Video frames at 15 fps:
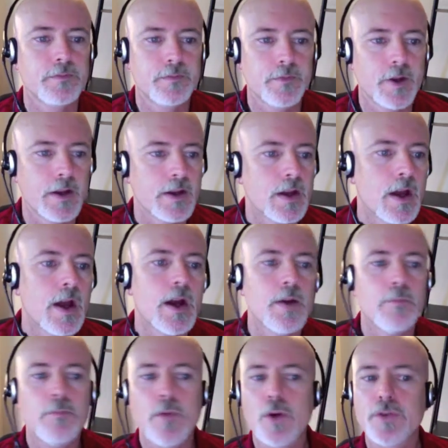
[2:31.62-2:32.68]
Right?
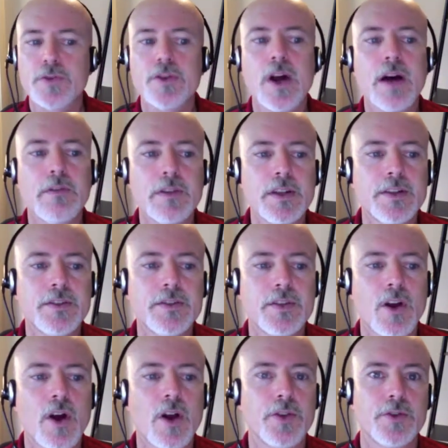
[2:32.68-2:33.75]
Most
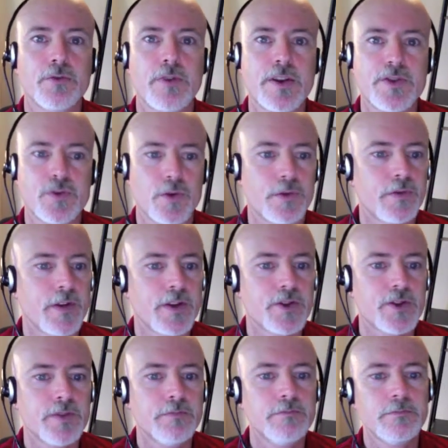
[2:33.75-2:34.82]
novelists also write short
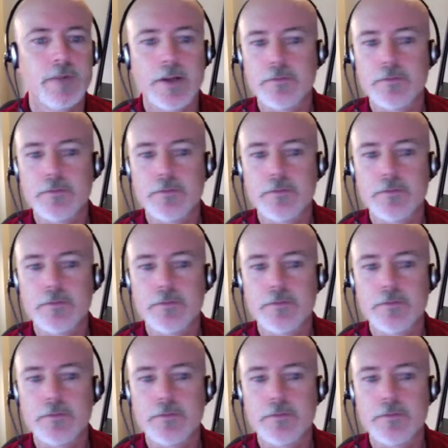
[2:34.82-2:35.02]
fiction.